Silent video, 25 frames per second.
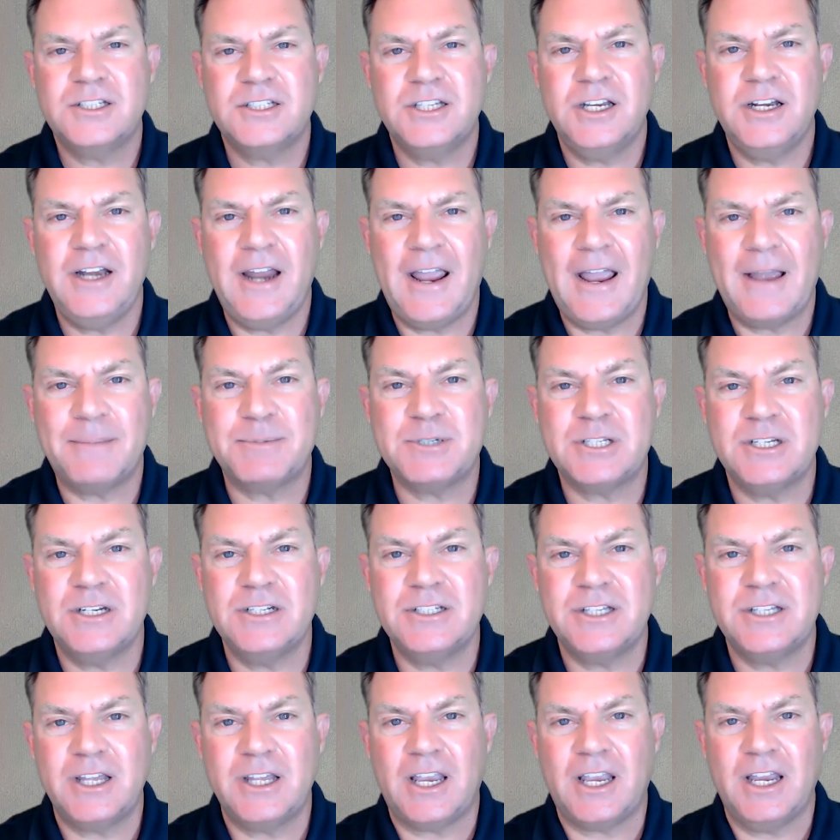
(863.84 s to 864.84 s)
A synapse
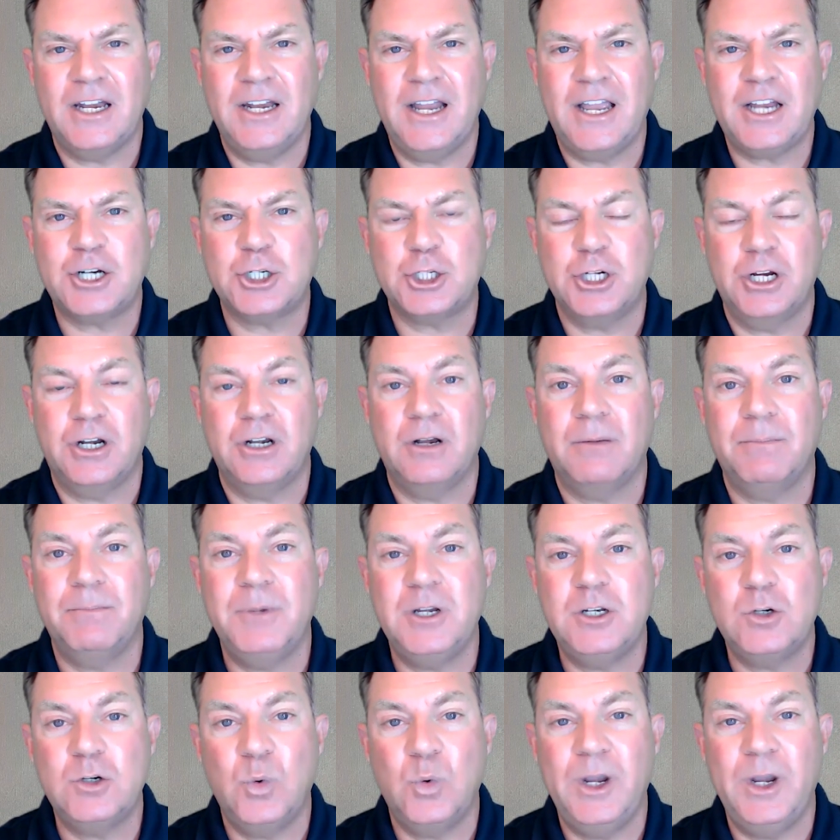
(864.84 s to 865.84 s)
is the connection
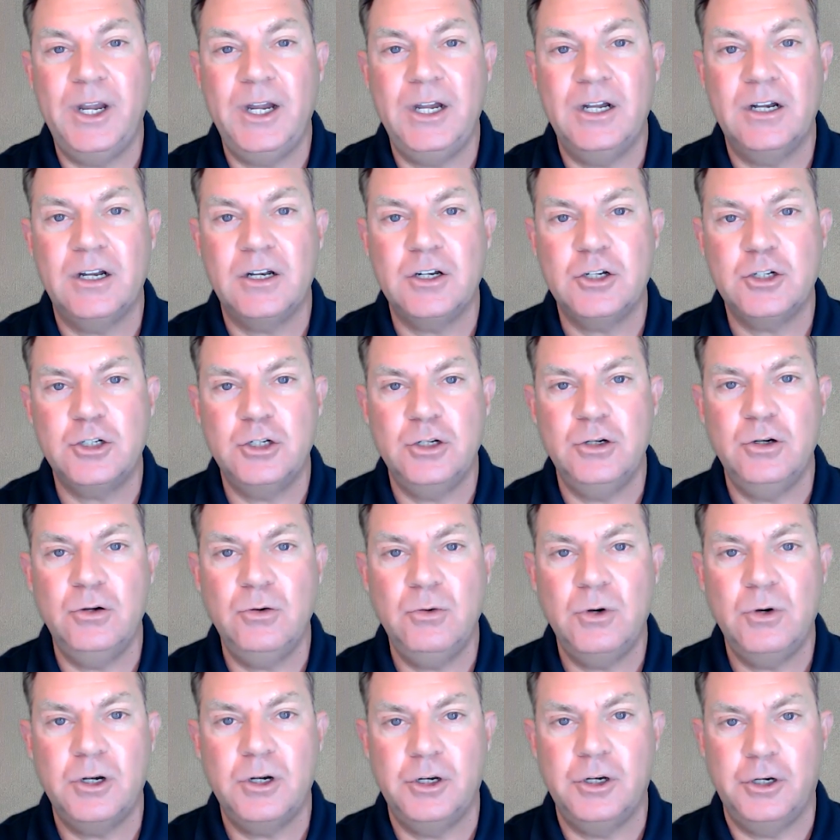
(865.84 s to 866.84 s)
between
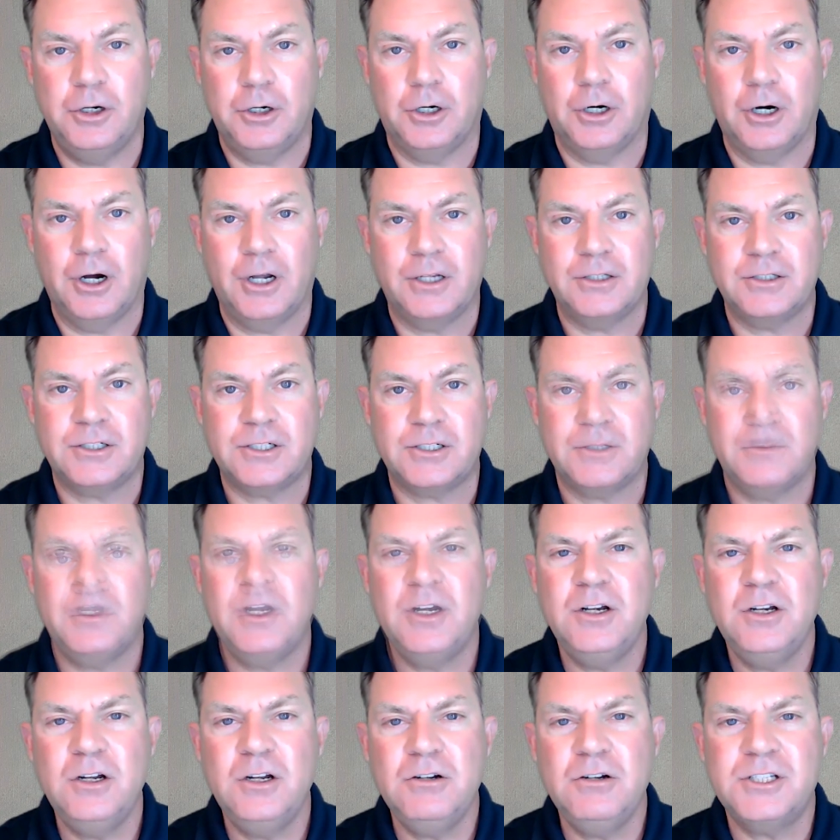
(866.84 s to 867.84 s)
two neurons,
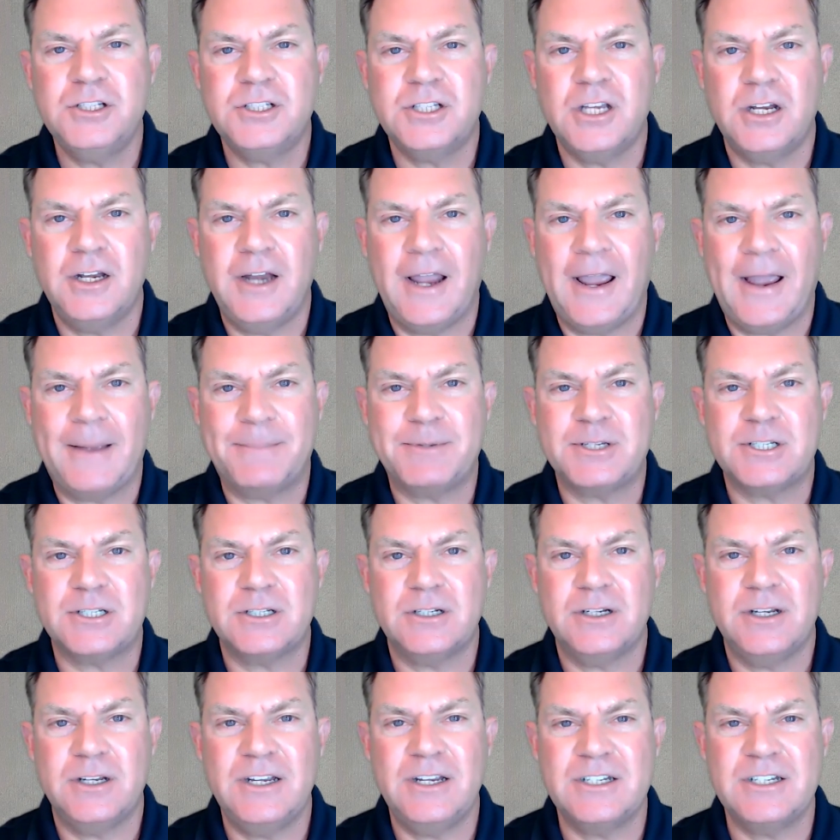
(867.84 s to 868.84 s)
but a new
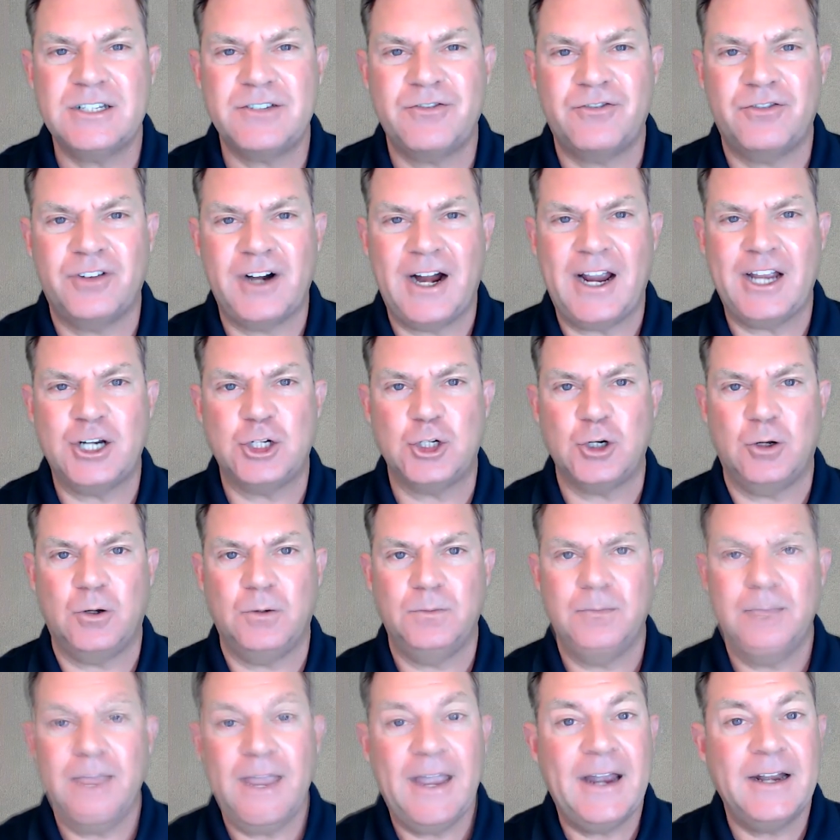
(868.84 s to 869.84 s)
synapse is
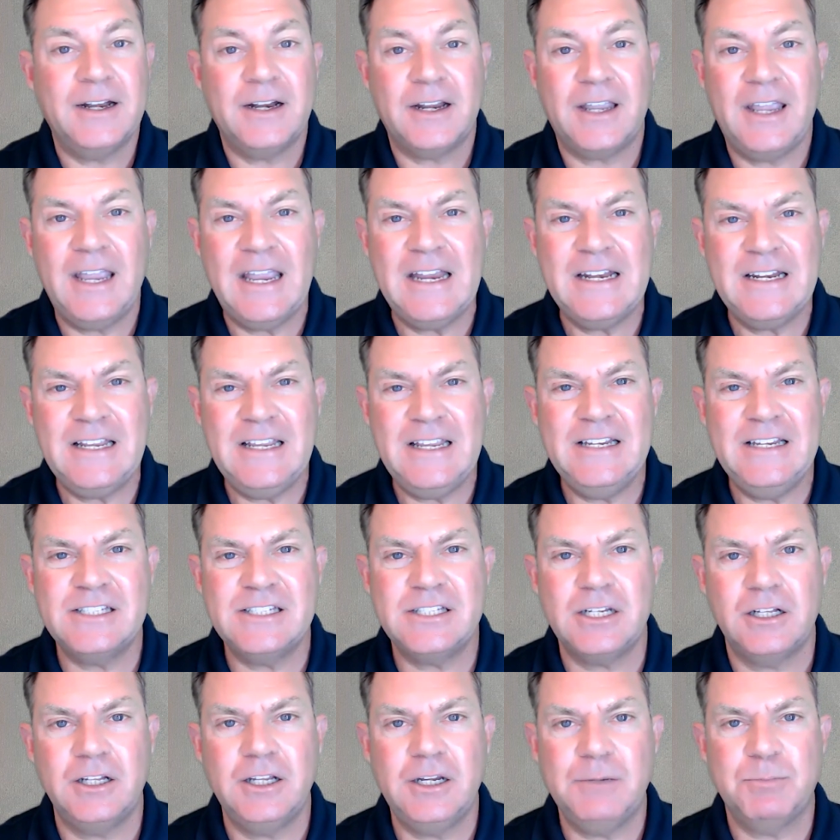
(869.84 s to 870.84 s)
fragile and can
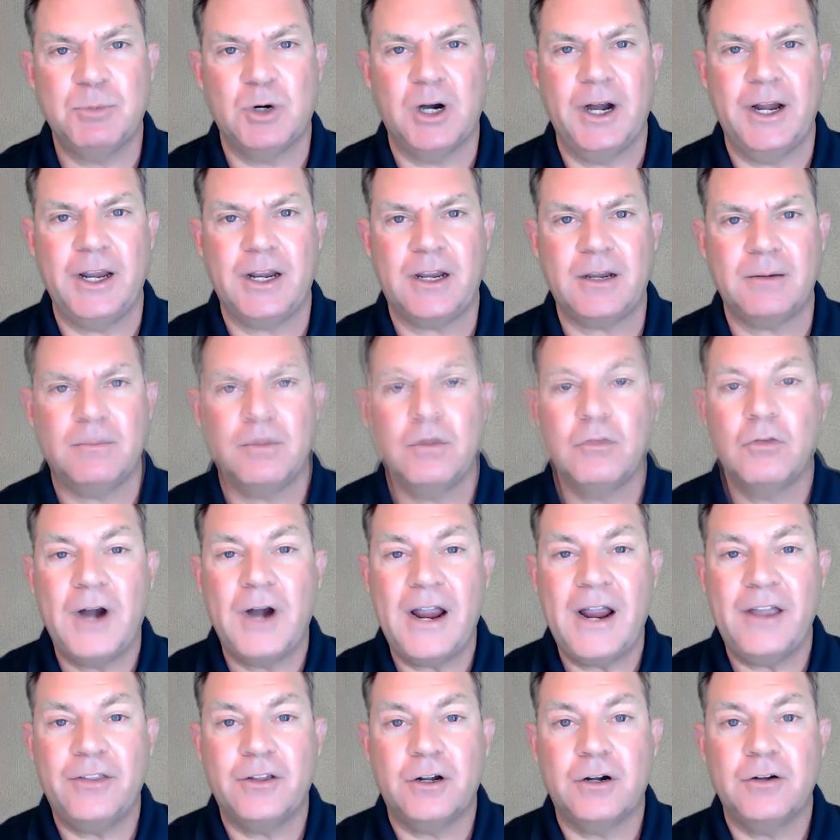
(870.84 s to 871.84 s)
easily break, or
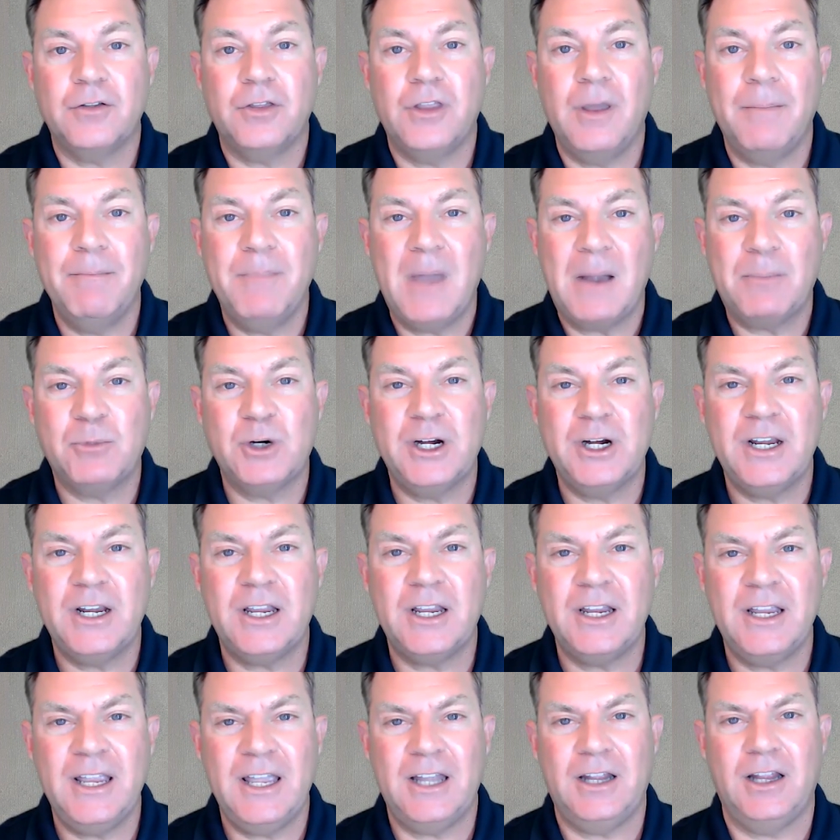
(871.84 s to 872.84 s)
rather, the memory
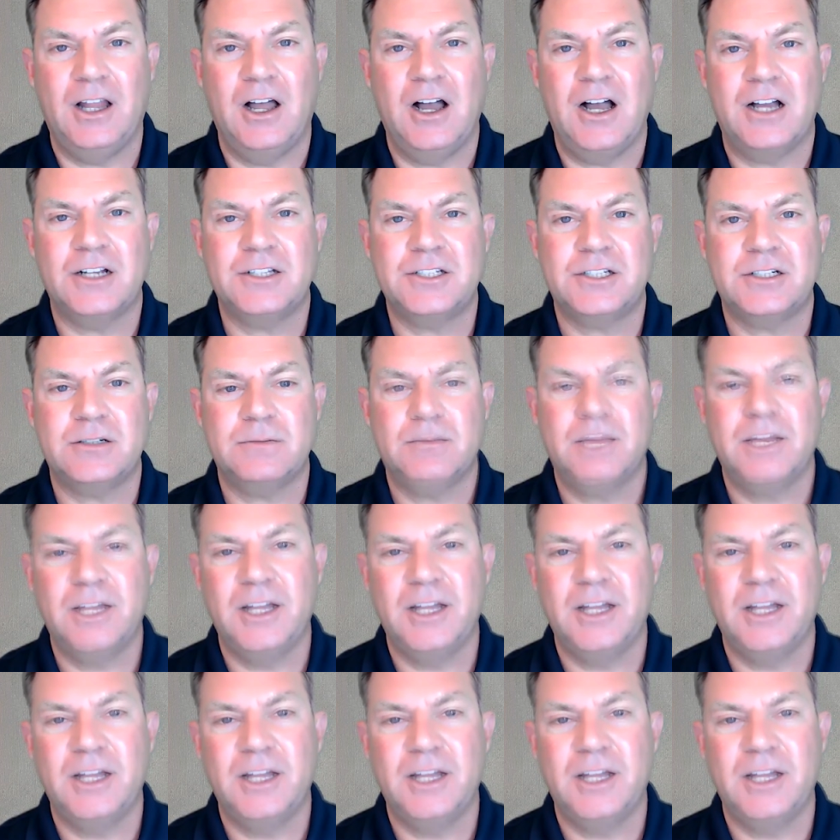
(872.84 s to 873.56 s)
can get lost